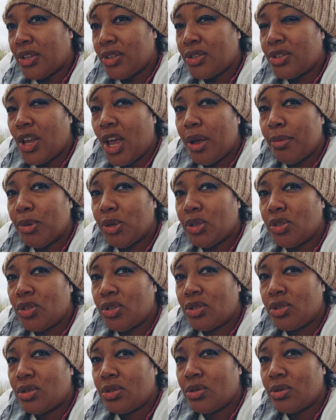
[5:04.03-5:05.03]
there's so
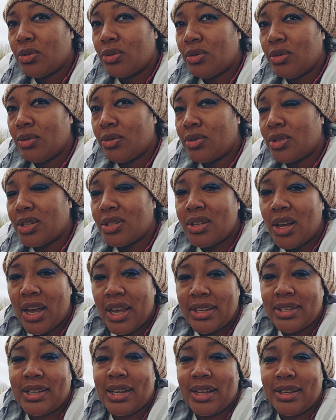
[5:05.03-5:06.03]
much,
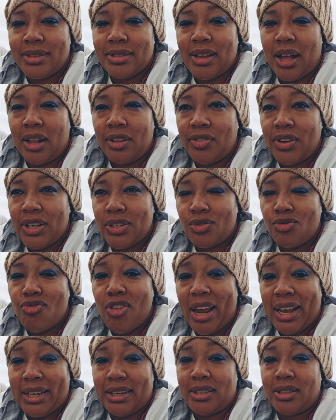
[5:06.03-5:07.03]
society itself is
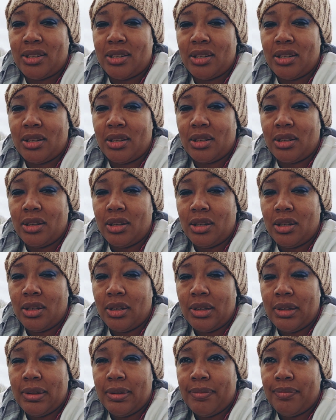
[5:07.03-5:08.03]
rigged,
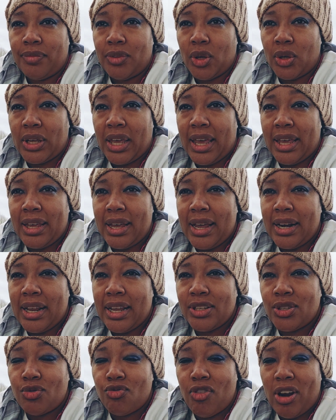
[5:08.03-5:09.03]
okay, and
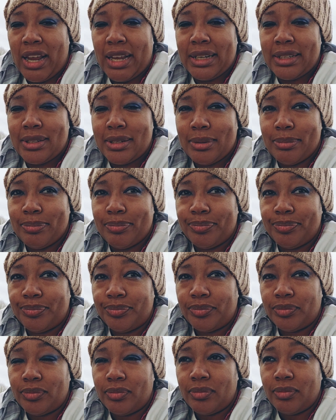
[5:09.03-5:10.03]
it's rigged
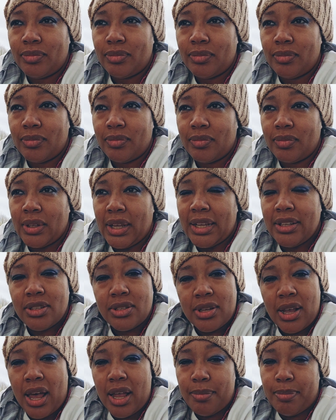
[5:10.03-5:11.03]
in
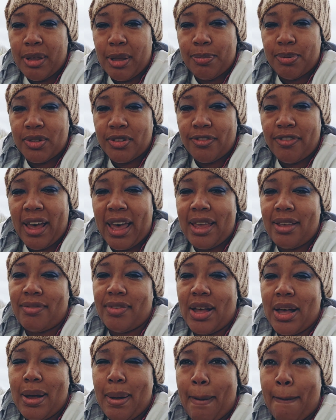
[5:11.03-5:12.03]
certain people's
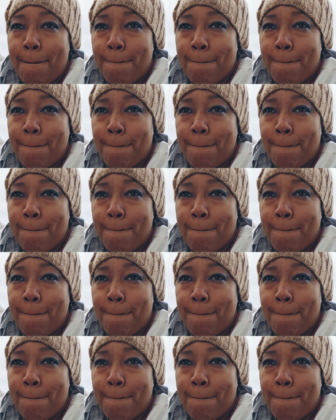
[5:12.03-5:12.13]
favour,